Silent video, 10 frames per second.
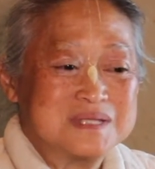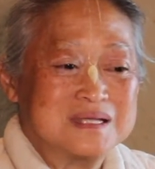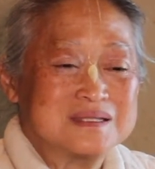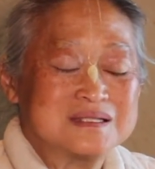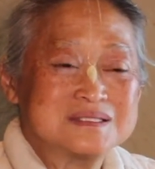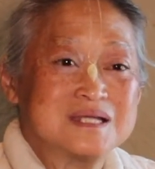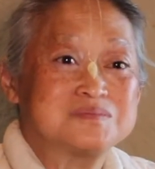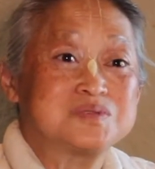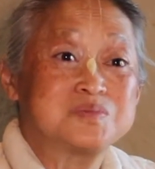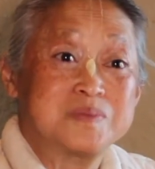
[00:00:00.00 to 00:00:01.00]
at that
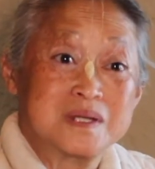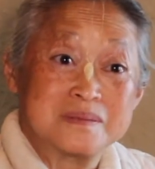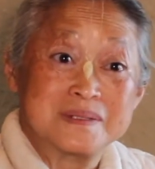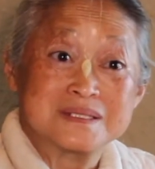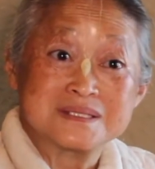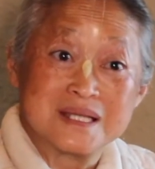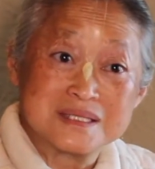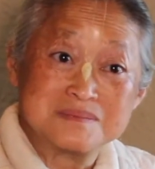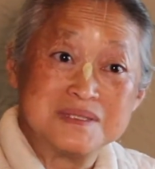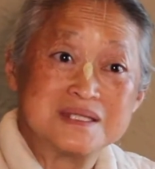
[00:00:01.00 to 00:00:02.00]
time, Sripad Maharaj
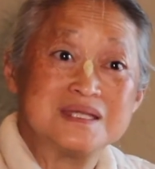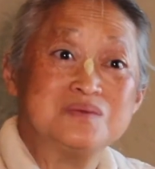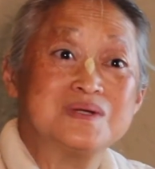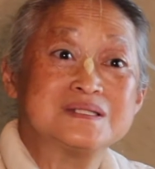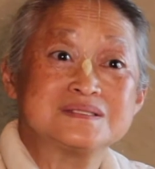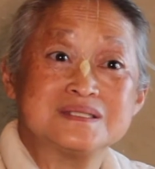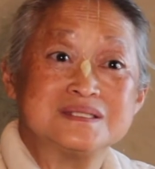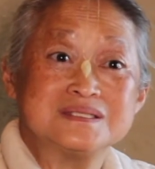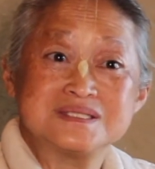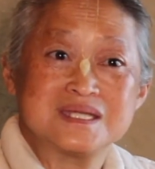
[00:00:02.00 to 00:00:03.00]
liked me and he wanted to
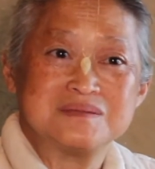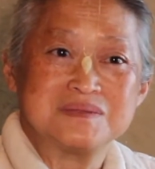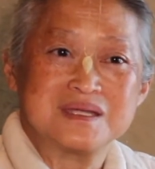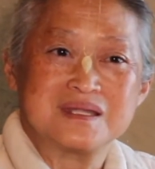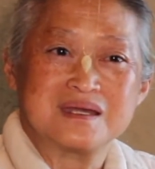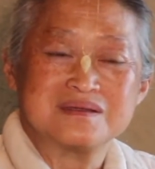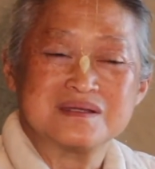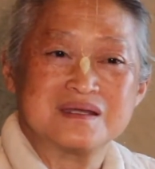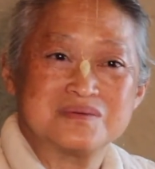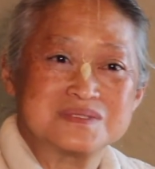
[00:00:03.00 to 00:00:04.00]
initiate me,
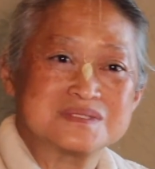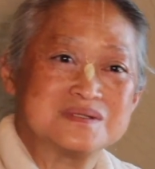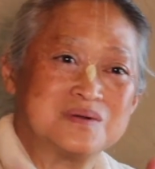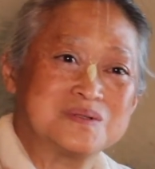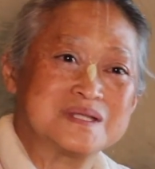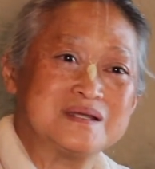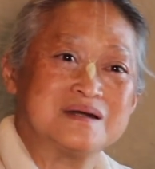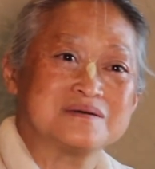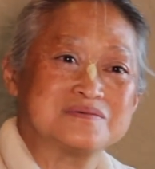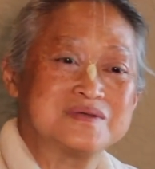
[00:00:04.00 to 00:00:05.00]
and I was holding
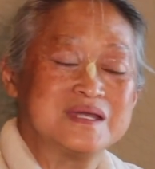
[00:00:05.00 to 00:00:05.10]
off.